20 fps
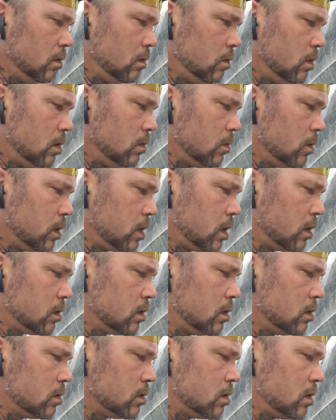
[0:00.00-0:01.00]
Well, we got
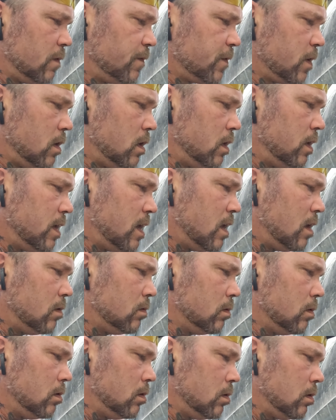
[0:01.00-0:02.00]
this stuff cut out.